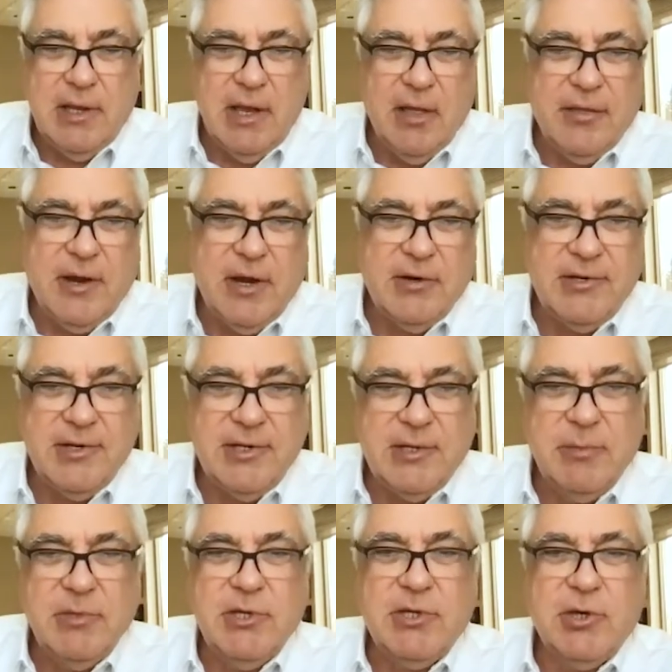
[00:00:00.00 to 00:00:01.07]
healthcare
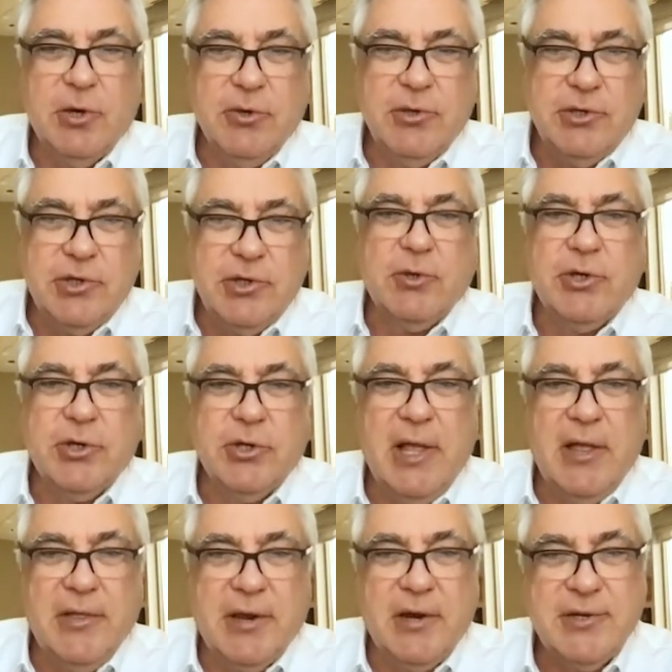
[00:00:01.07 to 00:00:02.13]
system is a social
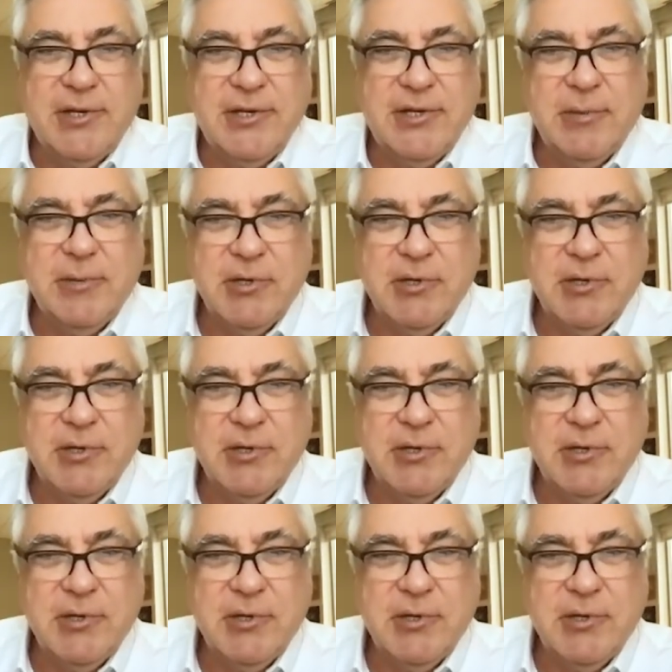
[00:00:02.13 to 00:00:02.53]
healthcare system.